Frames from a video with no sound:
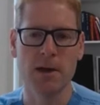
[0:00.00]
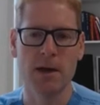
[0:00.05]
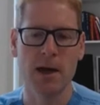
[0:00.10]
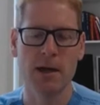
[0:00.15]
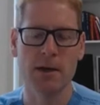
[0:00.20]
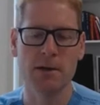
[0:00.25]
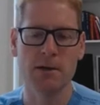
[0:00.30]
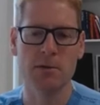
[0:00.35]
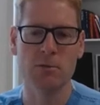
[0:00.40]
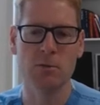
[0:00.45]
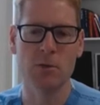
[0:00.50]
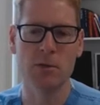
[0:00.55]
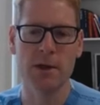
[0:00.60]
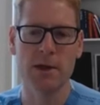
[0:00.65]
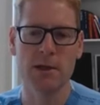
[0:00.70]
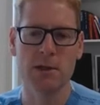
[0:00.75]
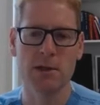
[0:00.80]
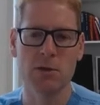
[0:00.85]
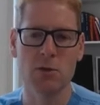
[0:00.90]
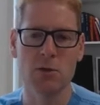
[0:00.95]
And what
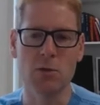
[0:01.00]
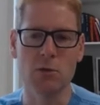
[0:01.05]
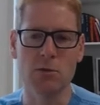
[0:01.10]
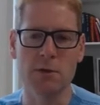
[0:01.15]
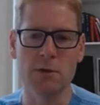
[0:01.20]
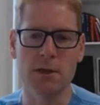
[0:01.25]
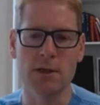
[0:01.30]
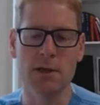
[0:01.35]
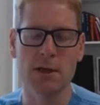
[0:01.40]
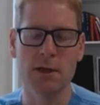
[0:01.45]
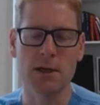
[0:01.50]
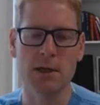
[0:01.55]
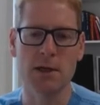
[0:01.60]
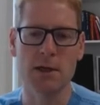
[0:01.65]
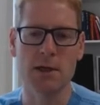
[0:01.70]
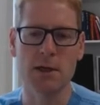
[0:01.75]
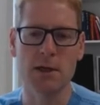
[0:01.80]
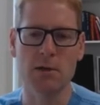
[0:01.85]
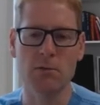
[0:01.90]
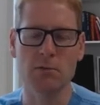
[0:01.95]
they saw was a,
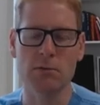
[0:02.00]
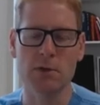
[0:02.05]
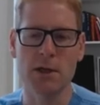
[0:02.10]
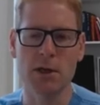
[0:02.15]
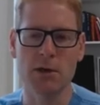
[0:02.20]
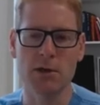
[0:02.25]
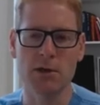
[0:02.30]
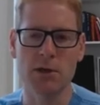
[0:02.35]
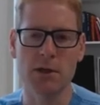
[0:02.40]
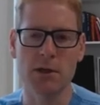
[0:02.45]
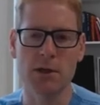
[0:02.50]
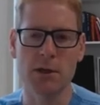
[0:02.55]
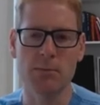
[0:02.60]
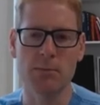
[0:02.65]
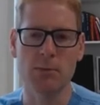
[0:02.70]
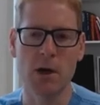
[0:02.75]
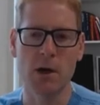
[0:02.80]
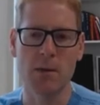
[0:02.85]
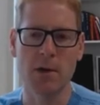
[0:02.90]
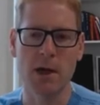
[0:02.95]
reduction in the
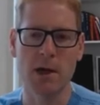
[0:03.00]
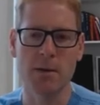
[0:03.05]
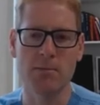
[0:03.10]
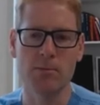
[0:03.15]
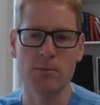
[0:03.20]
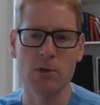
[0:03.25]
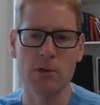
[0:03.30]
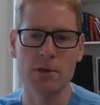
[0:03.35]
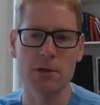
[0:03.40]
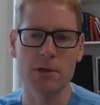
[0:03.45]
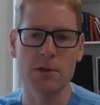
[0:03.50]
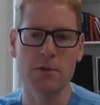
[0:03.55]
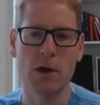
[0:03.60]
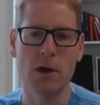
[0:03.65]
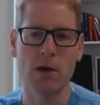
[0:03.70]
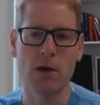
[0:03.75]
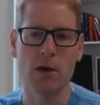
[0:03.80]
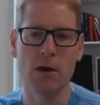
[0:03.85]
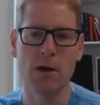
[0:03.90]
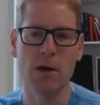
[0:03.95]
primary endpoint of
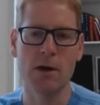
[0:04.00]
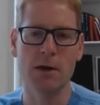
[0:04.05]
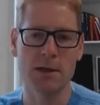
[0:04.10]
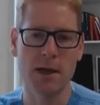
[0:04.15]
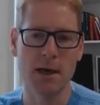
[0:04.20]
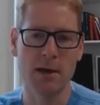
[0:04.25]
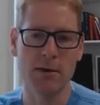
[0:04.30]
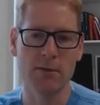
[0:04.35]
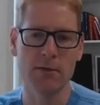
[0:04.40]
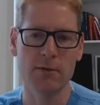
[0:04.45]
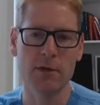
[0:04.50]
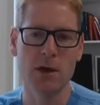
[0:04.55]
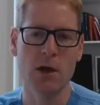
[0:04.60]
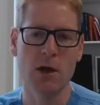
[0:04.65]
heart death,